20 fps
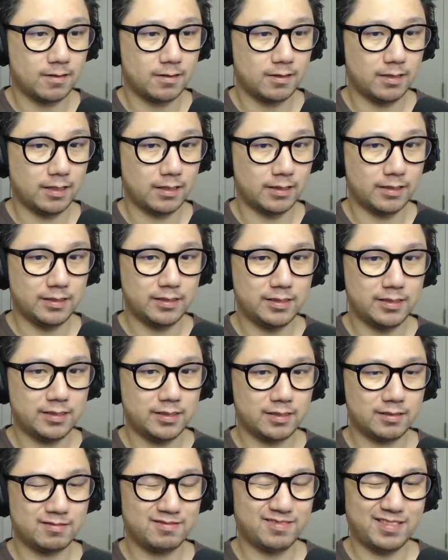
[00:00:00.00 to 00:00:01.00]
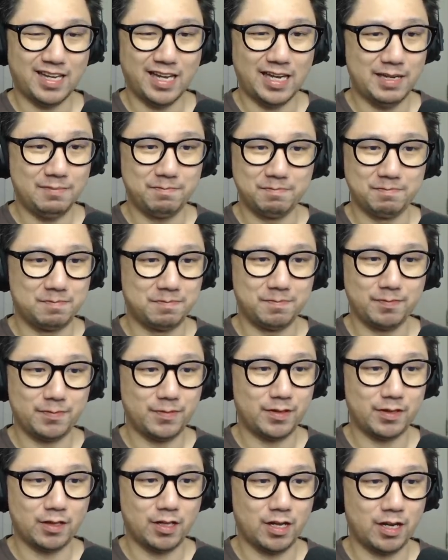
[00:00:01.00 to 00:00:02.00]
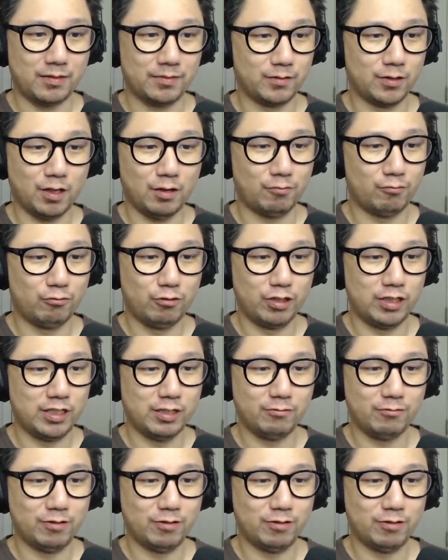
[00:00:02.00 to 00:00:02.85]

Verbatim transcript: Yeah, this game like not really